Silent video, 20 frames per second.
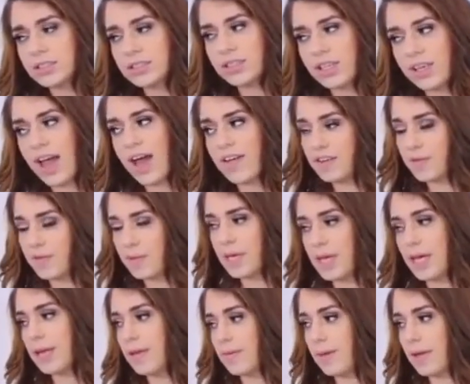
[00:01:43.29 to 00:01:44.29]
You have to be
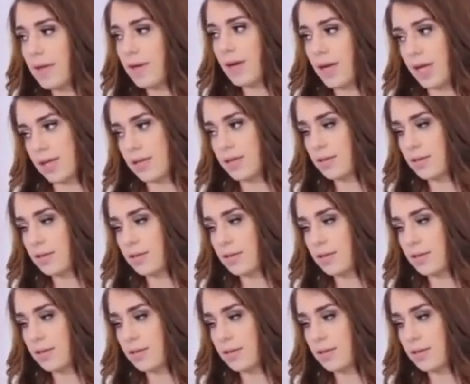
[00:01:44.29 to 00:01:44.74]
kidding me, right?